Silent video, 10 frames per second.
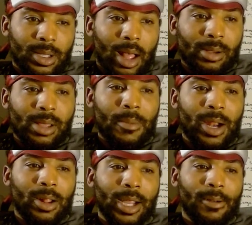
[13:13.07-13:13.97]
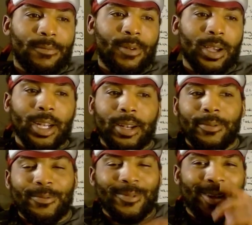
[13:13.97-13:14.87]
I'm coming in here like a
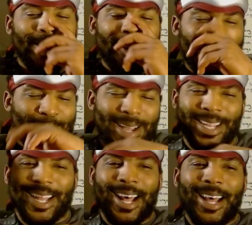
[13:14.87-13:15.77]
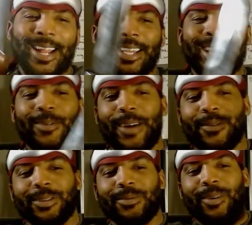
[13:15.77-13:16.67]
fucking... Oh my God, I can't wait
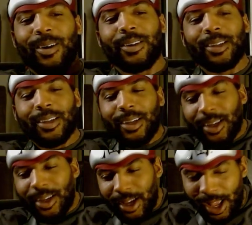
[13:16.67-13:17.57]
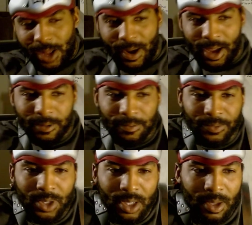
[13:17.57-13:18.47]
for tomorrow. Anyway,
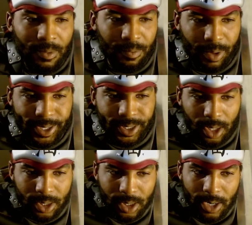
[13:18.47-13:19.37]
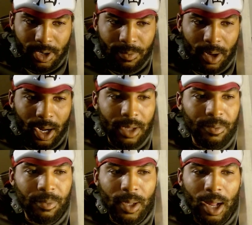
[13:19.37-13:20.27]
bless the luck to everybody.
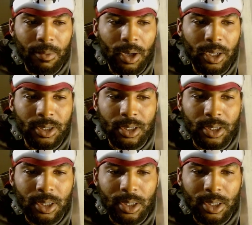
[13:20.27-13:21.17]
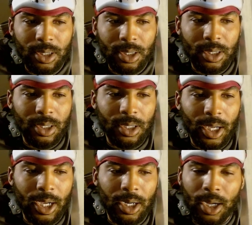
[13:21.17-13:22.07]
God bless you.
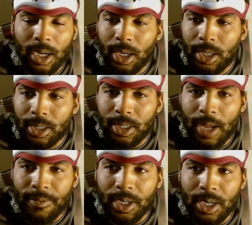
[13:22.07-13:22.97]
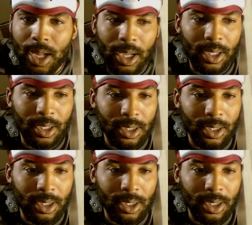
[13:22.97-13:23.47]
And have a good night.